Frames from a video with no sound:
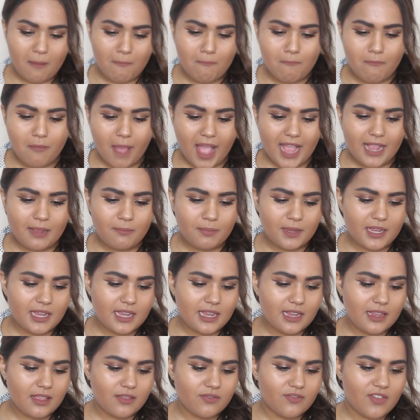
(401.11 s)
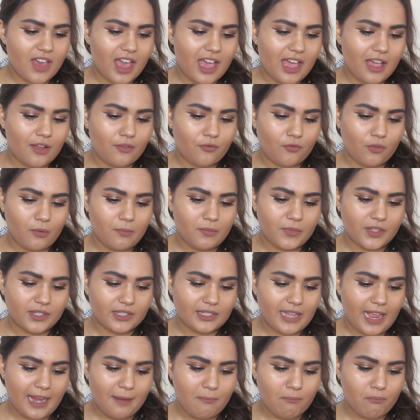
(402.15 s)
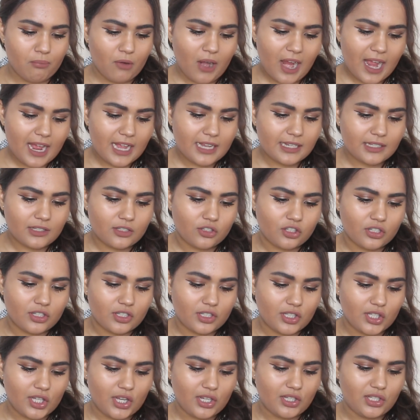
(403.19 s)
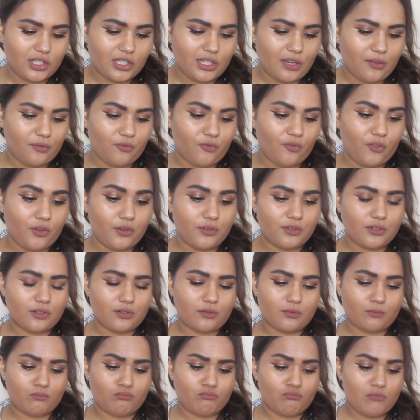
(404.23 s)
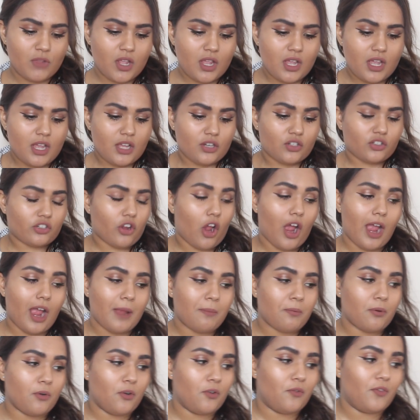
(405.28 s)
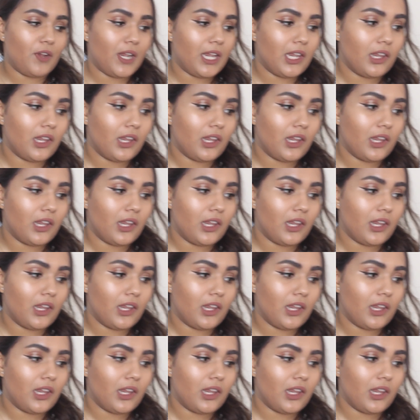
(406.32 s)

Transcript: maybe they're from the same brand, just a different type of